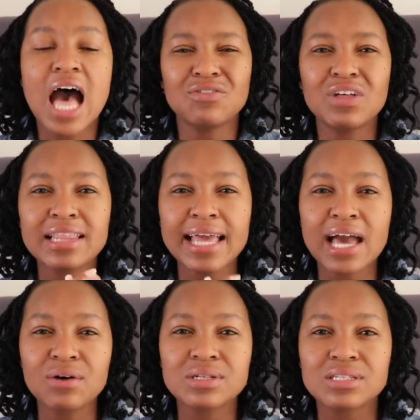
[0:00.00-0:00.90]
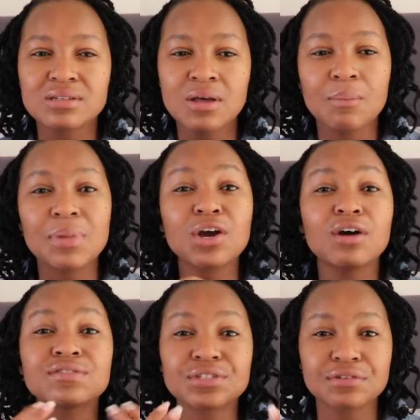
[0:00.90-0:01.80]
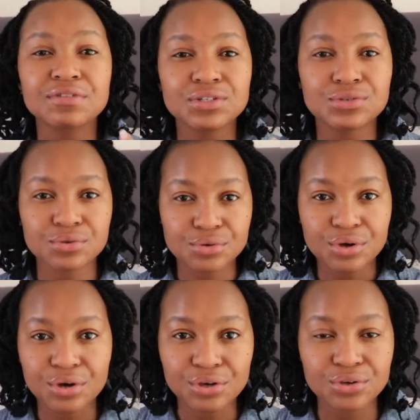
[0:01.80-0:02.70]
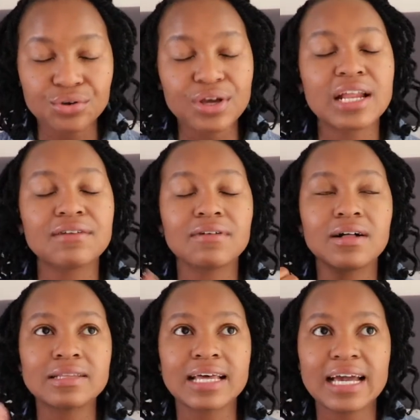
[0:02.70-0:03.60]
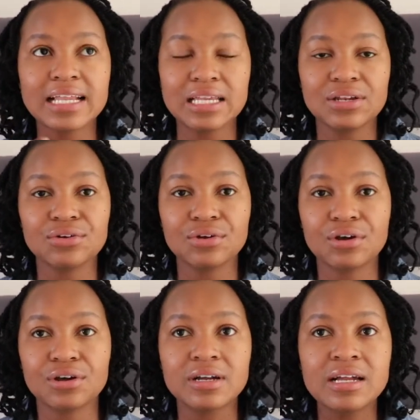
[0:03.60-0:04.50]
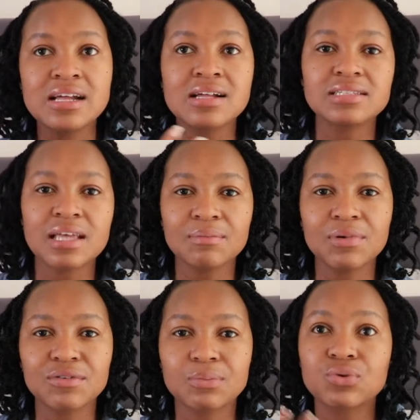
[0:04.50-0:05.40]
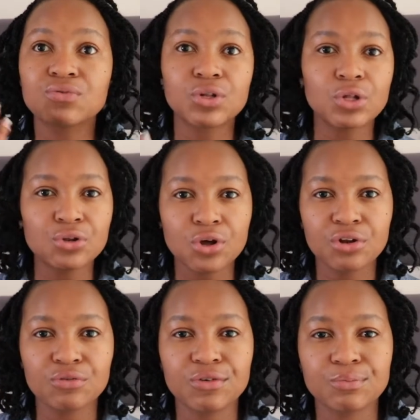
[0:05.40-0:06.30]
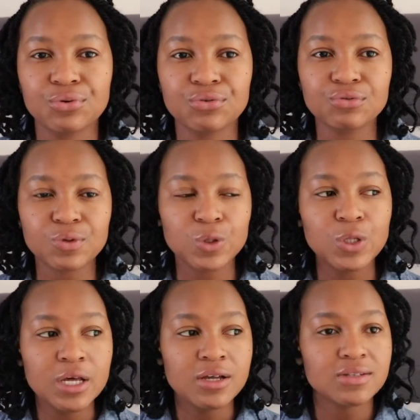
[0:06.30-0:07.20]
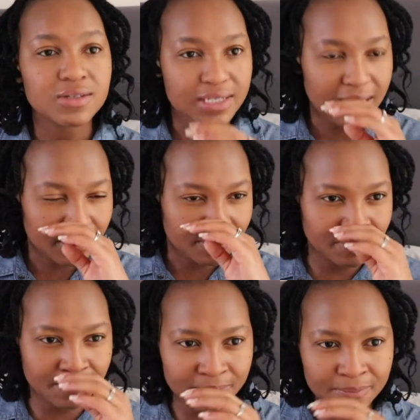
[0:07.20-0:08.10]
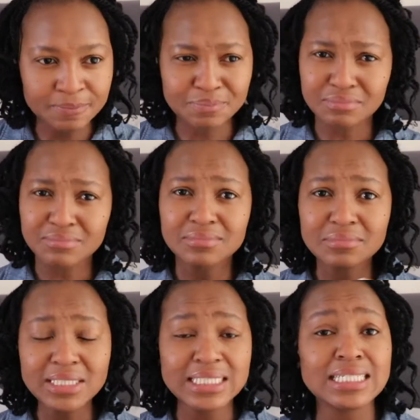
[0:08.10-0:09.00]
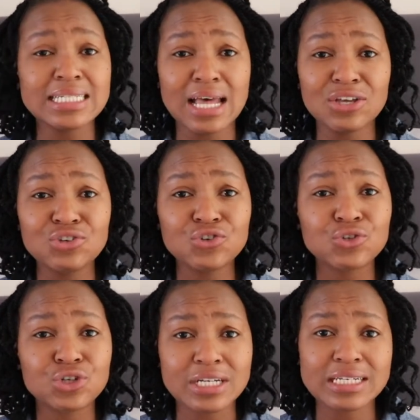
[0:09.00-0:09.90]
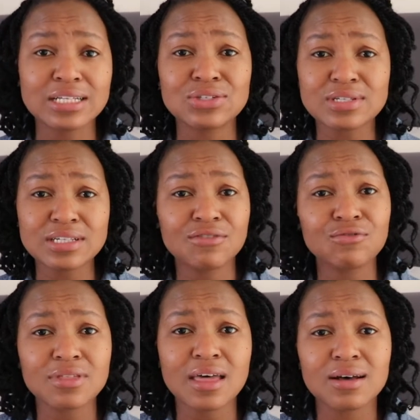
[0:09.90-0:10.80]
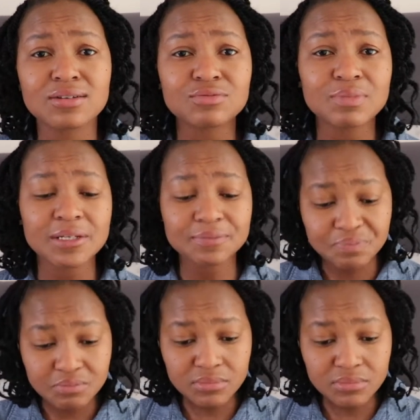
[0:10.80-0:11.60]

I felt like I was being of service to her, you know, and I felt like I needed her stamp of approval or nod of approval to say, this is how you should conduct yourself without me.